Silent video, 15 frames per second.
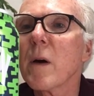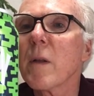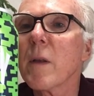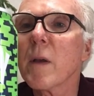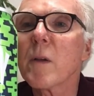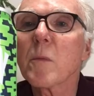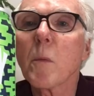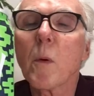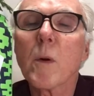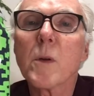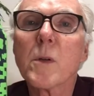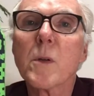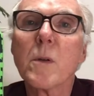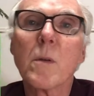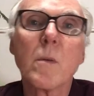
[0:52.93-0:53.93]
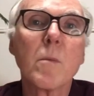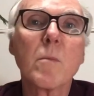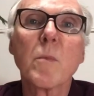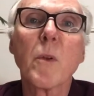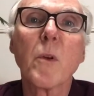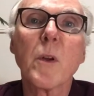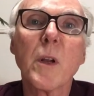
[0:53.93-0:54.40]
They export to
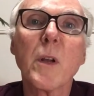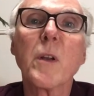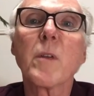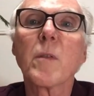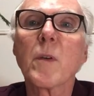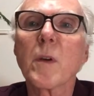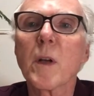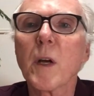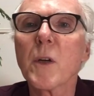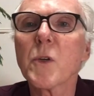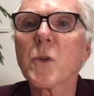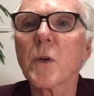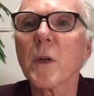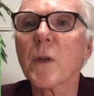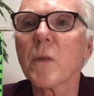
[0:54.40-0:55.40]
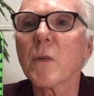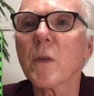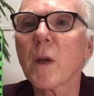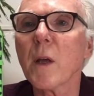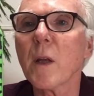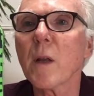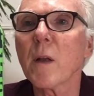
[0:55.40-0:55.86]
30 different countries,
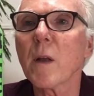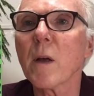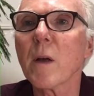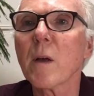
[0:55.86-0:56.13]
and